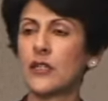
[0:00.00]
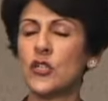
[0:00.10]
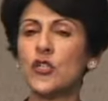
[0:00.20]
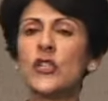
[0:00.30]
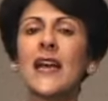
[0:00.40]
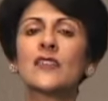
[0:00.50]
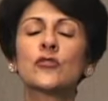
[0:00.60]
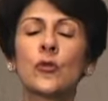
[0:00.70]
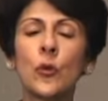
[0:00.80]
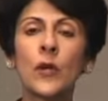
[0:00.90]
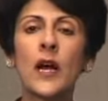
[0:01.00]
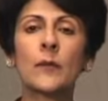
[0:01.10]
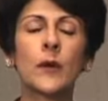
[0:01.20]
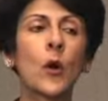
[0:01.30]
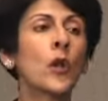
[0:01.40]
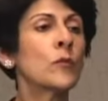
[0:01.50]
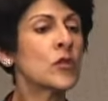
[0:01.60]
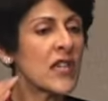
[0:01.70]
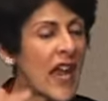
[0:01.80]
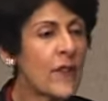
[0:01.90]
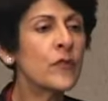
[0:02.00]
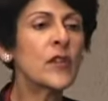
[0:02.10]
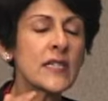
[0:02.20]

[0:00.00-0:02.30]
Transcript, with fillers: she has thrown up almost every